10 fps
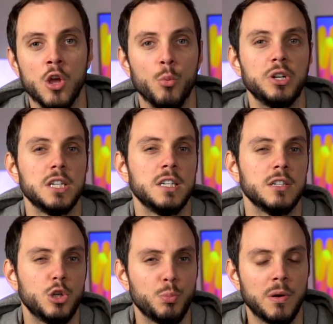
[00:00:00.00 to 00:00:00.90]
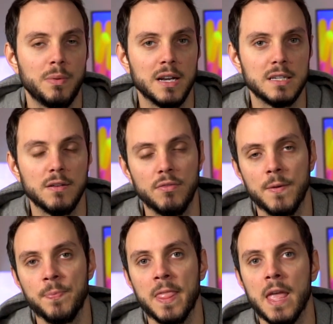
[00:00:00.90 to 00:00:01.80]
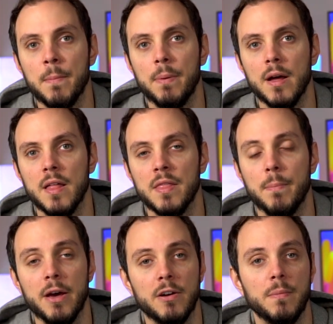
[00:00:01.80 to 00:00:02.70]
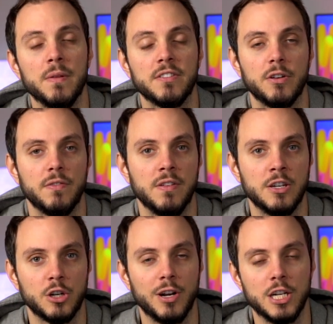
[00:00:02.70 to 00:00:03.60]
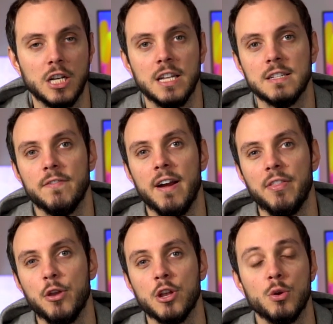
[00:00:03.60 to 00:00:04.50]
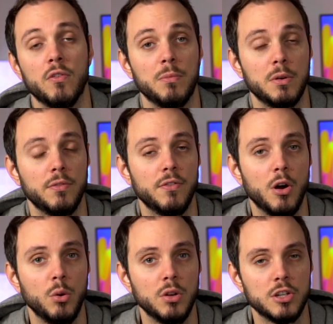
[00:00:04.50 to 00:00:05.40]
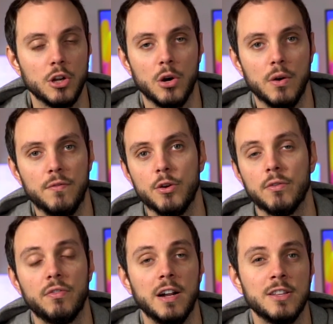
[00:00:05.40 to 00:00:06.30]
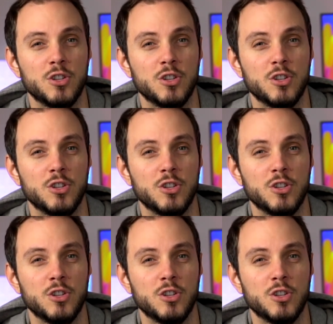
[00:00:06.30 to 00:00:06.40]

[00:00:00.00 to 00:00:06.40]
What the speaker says: which isn't super impressive, but the better sort of integration is the fact that you can do it from your phone. So if your friends or